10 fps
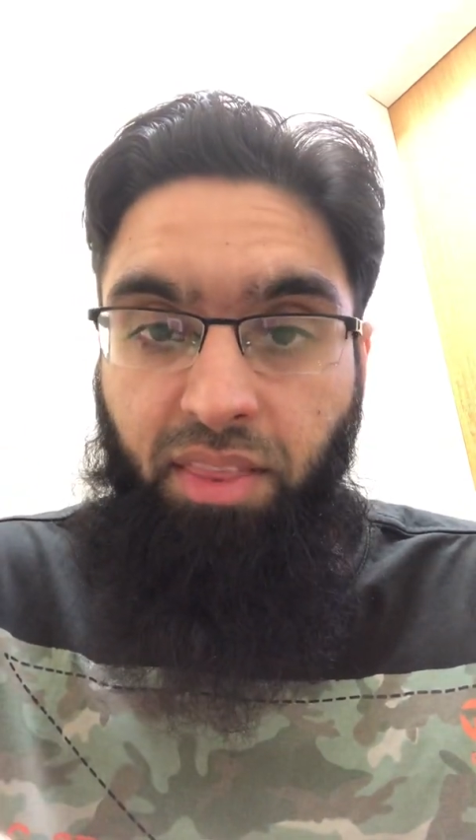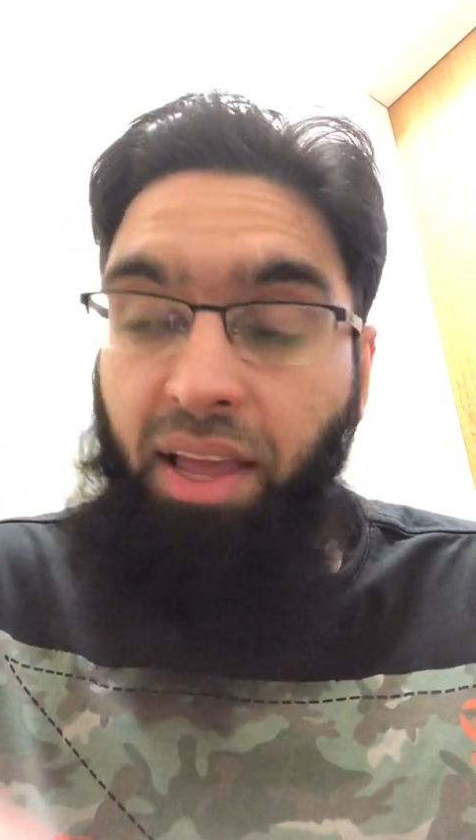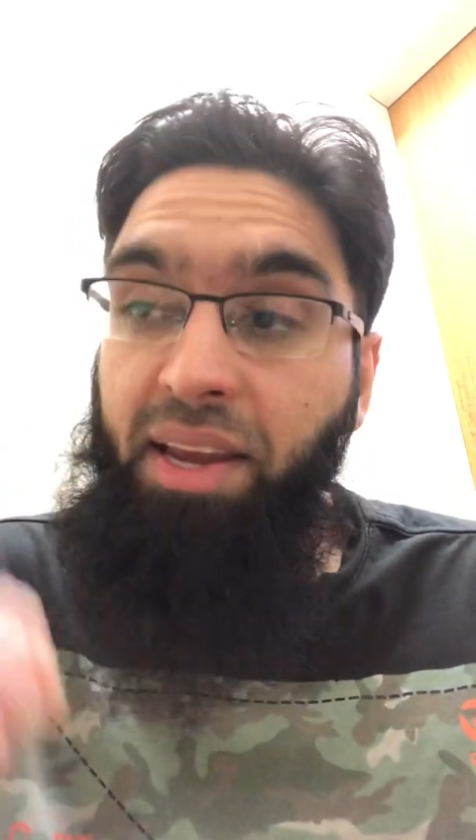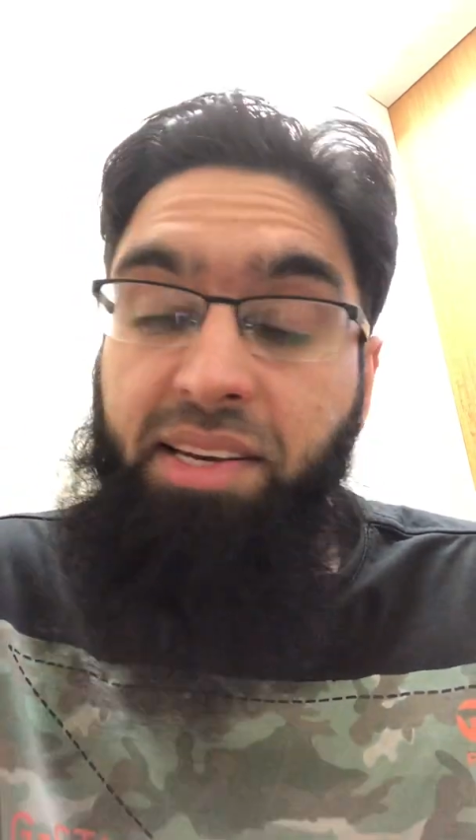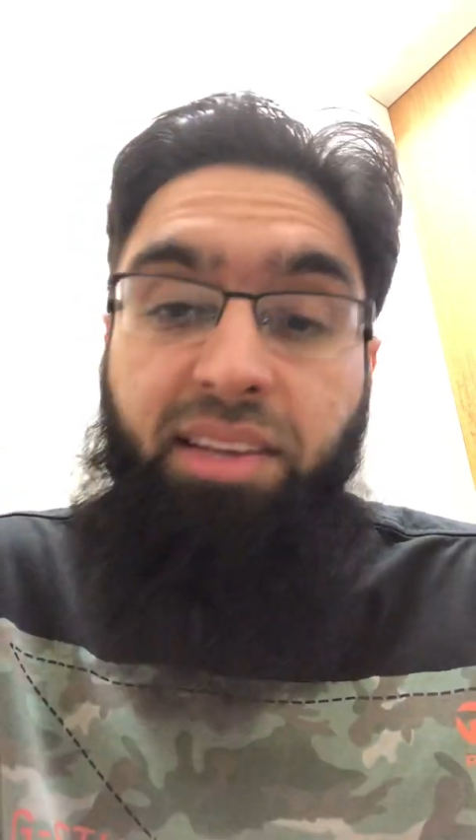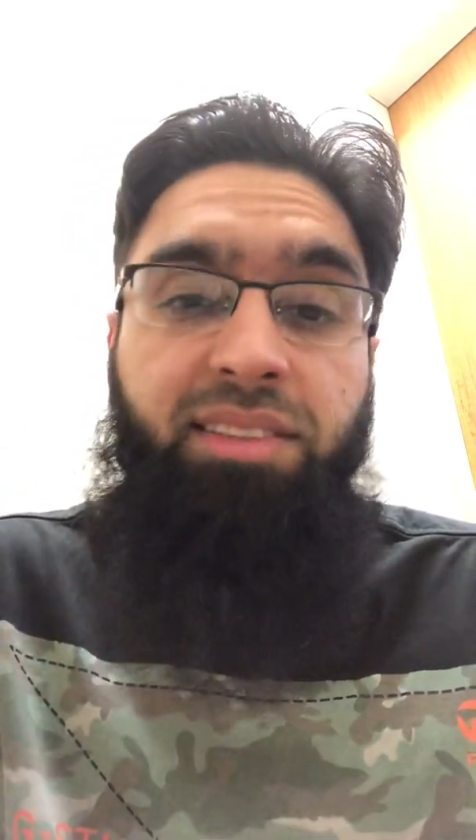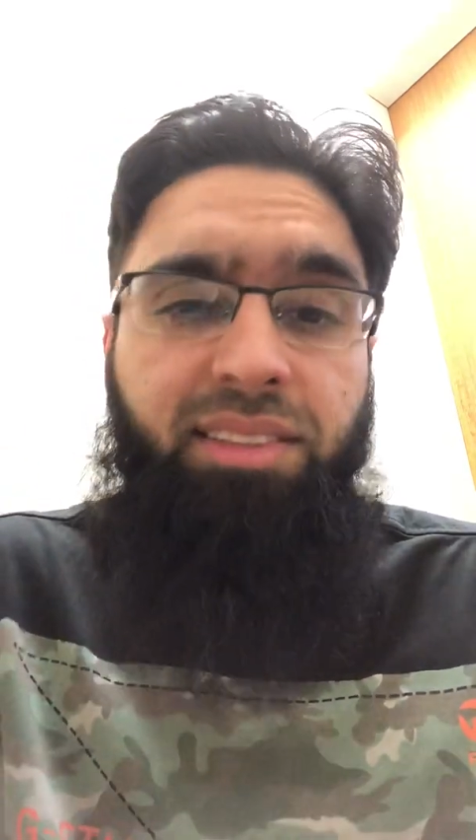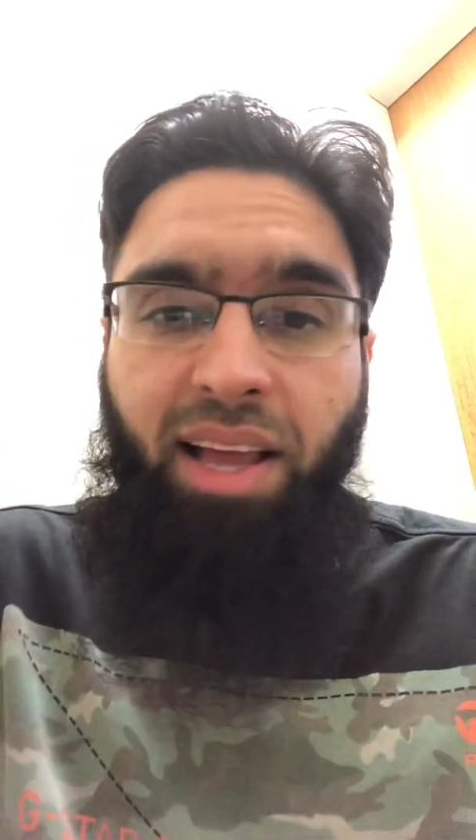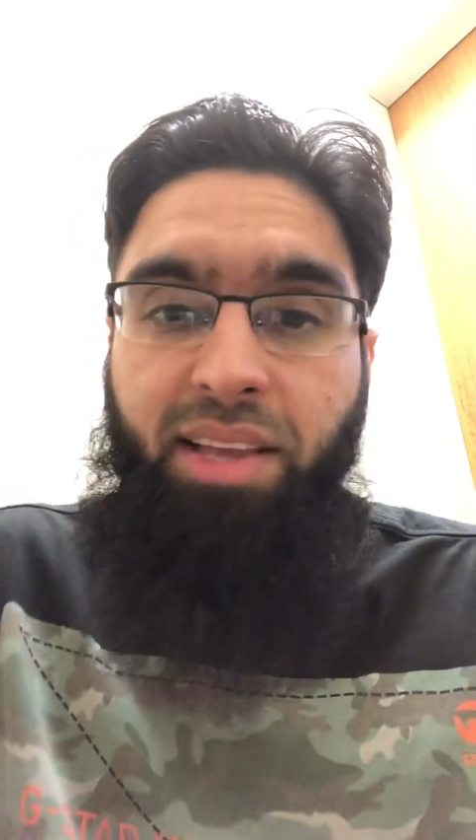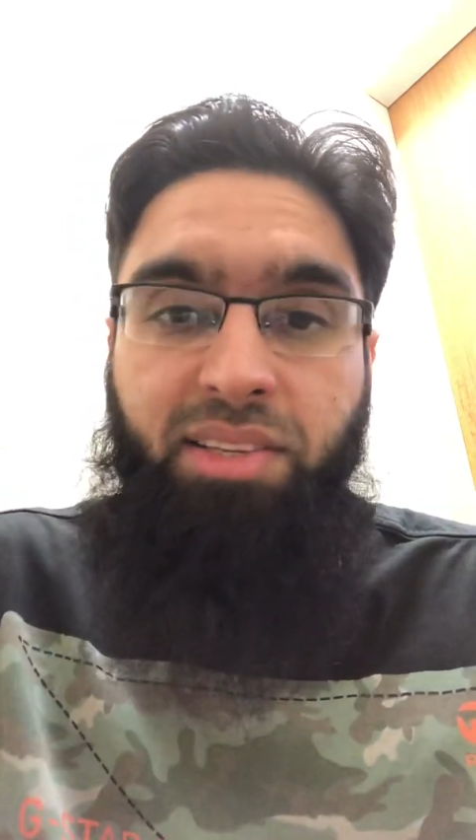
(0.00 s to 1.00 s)
that he
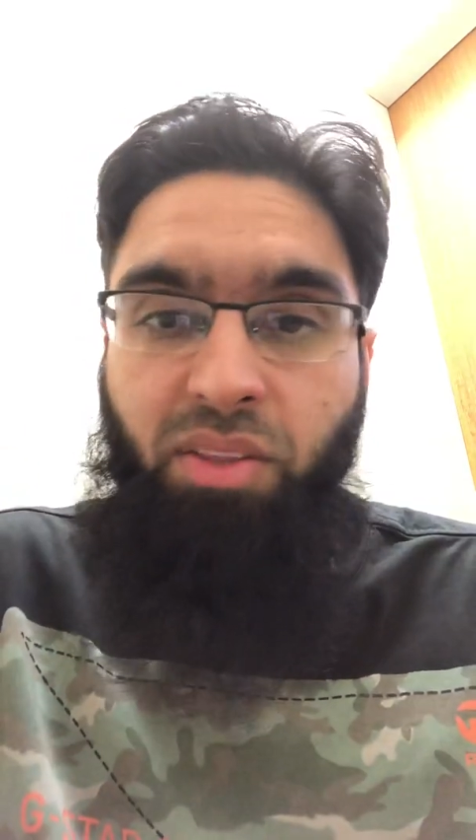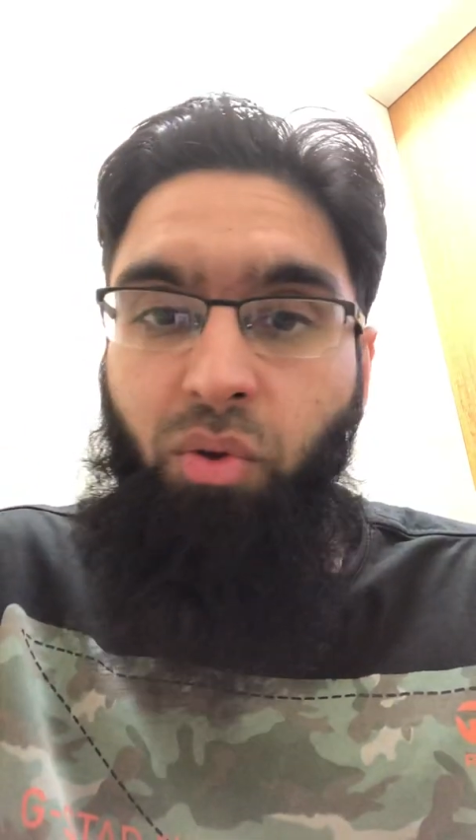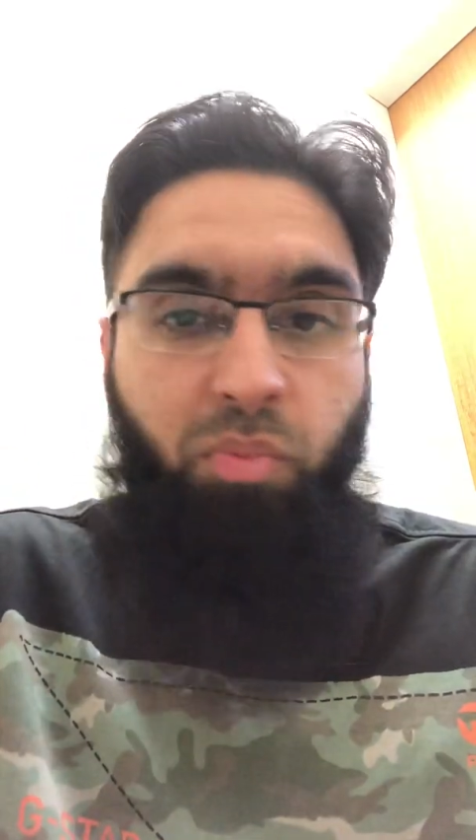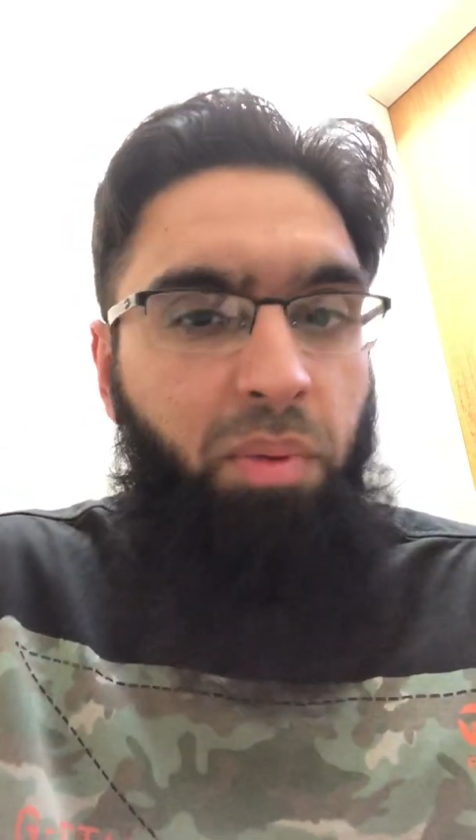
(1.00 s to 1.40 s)
doesn't ask those